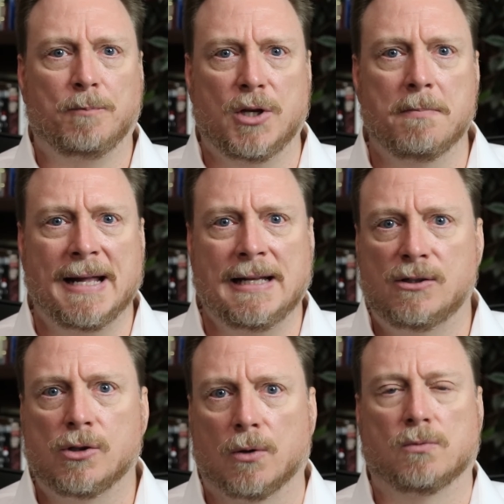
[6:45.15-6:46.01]

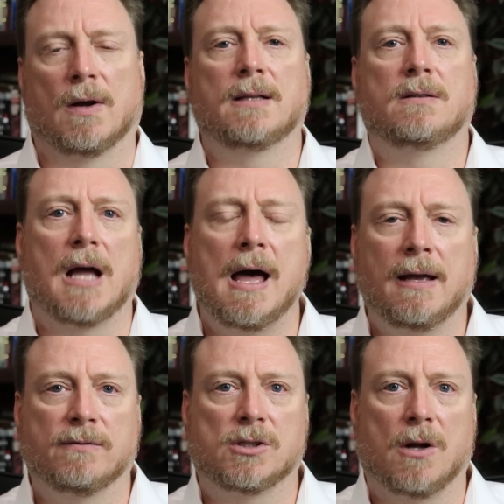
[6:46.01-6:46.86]
Yemeni children
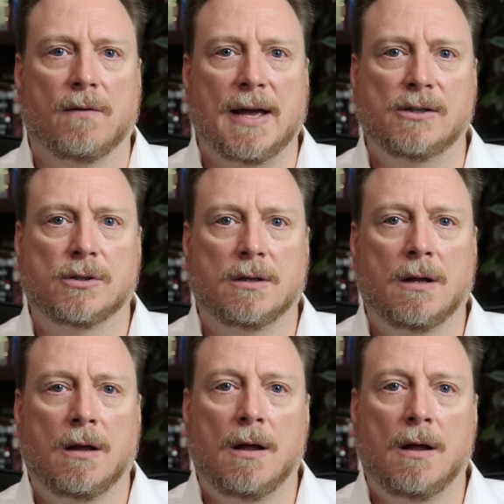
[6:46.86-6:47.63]
dying of starvation,